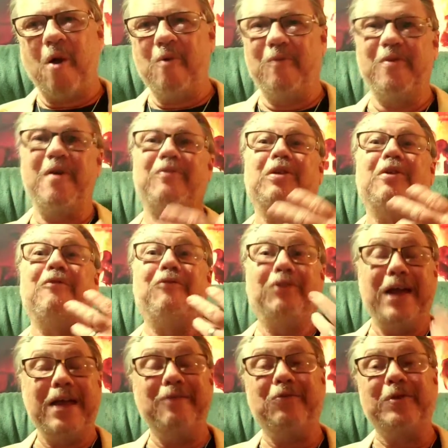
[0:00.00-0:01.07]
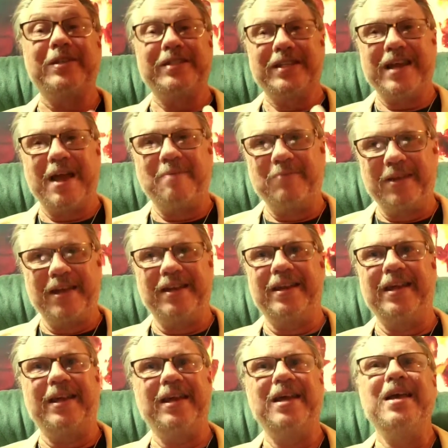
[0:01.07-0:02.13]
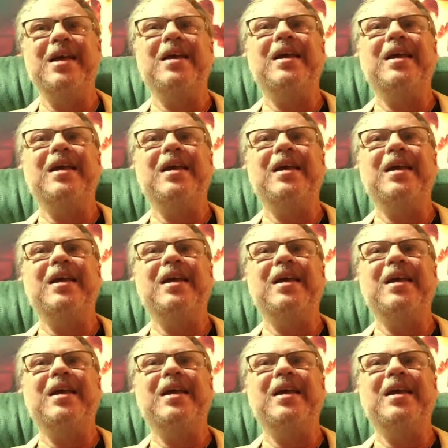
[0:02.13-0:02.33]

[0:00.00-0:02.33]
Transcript: the flavors that I'm getting,